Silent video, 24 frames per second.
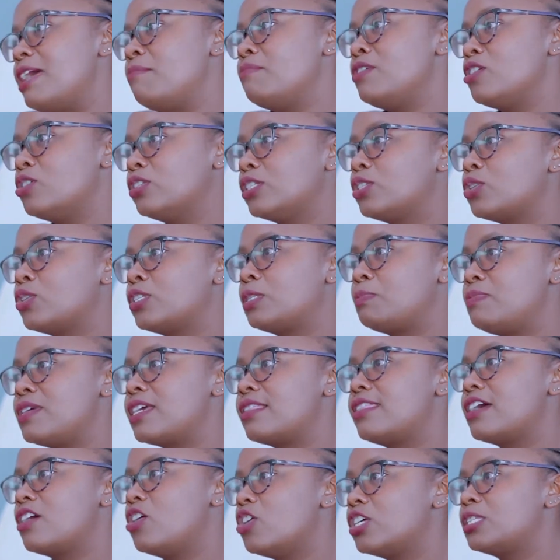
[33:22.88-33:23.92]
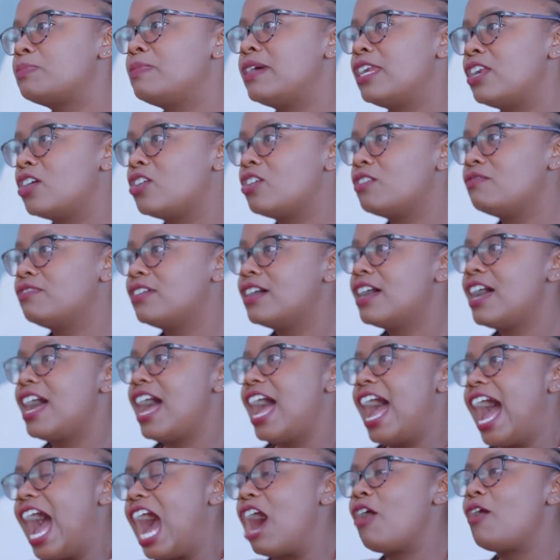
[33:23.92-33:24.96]
let me also speak the gospel of
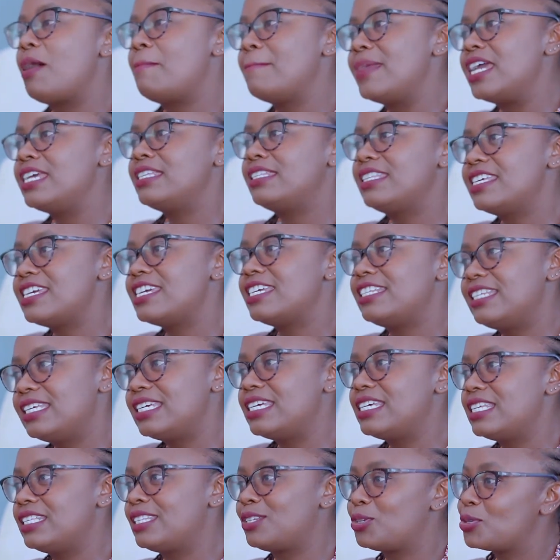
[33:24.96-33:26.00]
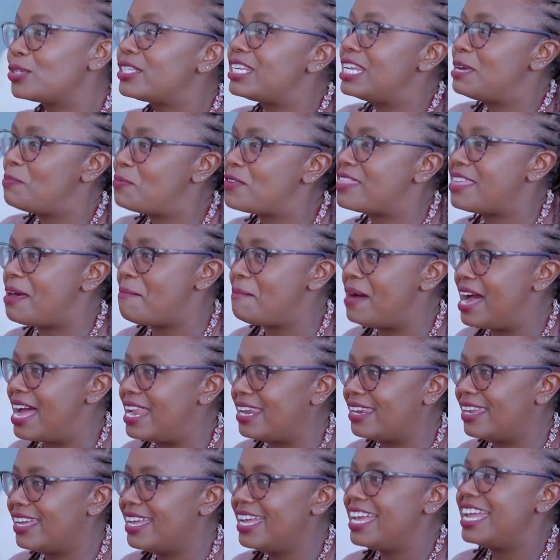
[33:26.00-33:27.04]
how amazing it is to sleep with a
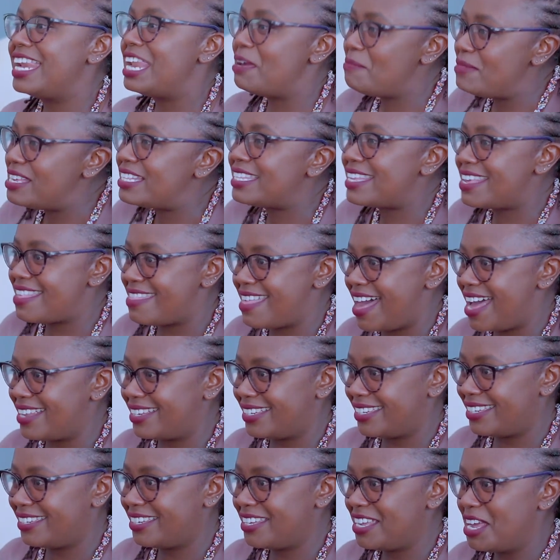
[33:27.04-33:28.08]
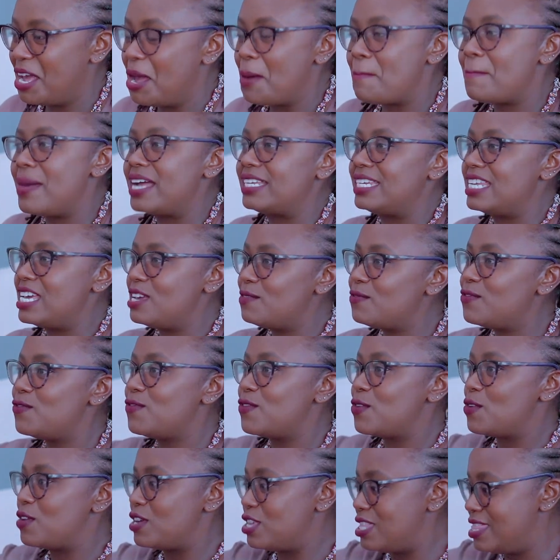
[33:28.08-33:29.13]
man. Let me say that. But
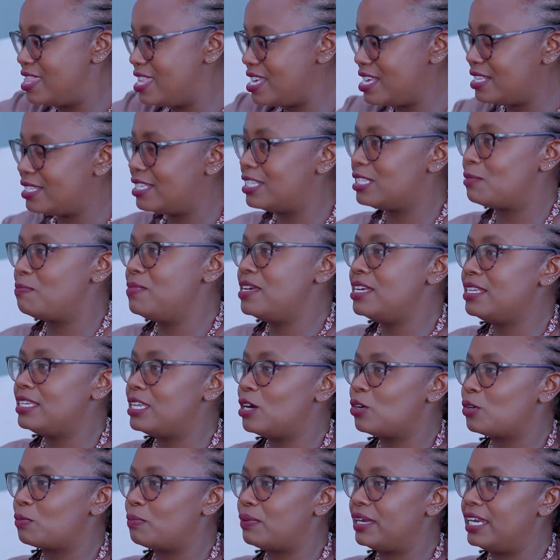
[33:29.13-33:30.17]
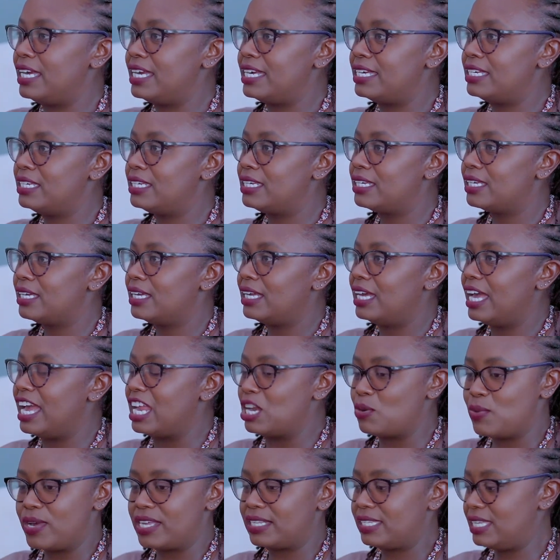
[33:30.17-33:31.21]
if this is being downplayed,
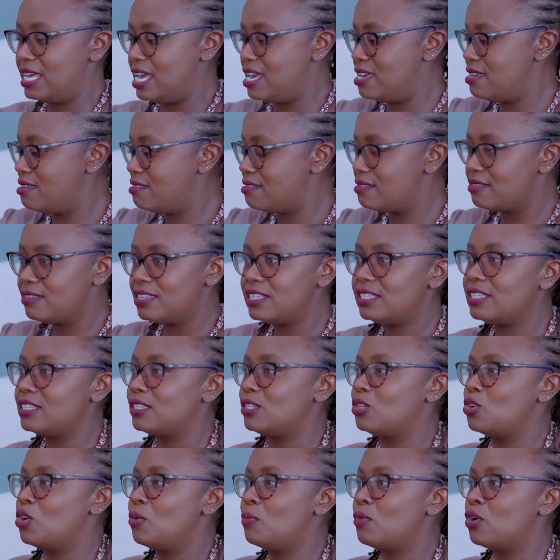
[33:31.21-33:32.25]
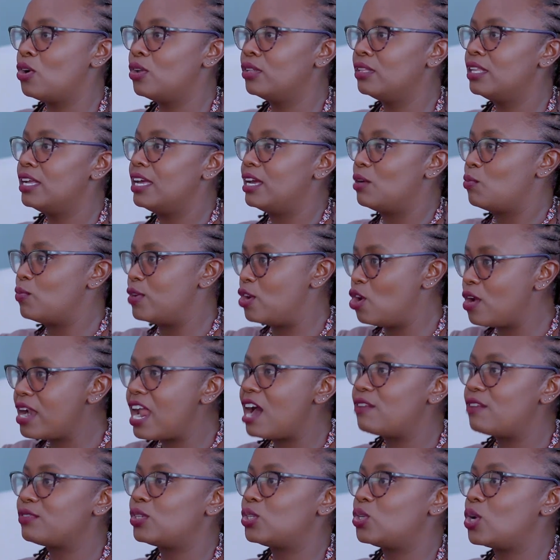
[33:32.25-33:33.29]
and we're saying this is normal, we don't
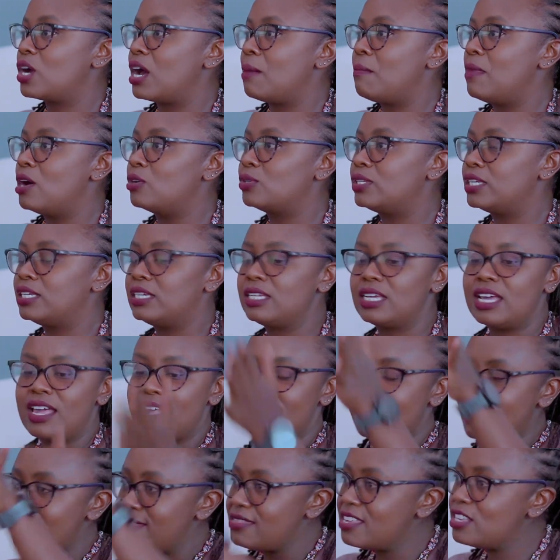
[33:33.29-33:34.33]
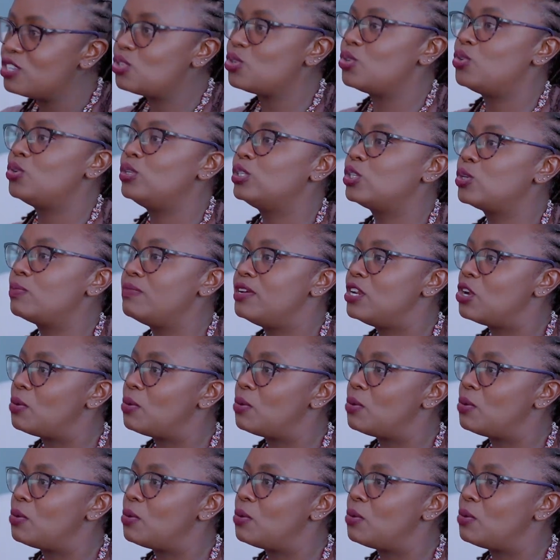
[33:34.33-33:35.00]
have to talk about it, then this should also be